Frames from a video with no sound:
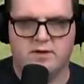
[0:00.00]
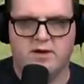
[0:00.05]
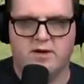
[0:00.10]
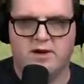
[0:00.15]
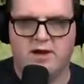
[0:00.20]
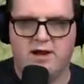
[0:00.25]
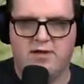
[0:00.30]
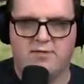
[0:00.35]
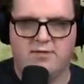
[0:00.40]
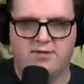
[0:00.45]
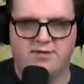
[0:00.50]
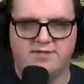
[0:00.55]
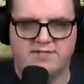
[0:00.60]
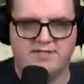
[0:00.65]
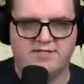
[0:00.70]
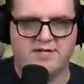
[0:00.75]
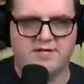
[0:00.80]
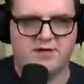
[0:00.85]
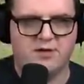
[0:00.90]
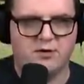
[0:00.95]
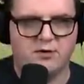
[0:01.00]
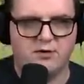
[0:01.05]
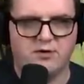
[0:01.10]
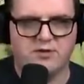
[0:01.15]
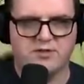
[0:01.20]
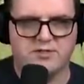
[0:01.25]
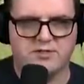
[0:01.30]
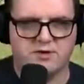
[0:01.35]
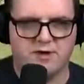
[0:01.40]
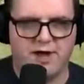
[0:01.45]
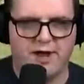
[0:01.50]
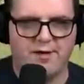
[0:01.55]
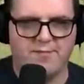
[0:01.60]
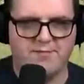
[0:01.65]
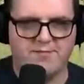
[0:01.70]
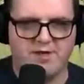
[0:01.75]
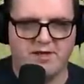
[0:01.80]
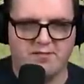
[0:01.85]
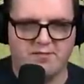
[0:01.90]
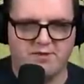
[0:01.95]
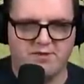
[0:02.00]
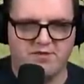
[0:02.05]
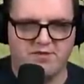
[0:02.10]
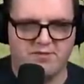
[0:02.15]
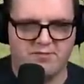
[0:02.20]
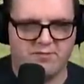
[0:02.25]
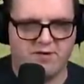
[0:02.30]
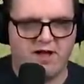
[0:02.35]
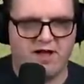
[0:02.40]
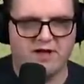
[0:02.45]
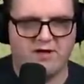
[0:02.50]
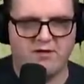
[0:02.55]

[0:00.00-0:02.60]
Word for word: All right, well, the stick holders are empty, but the rock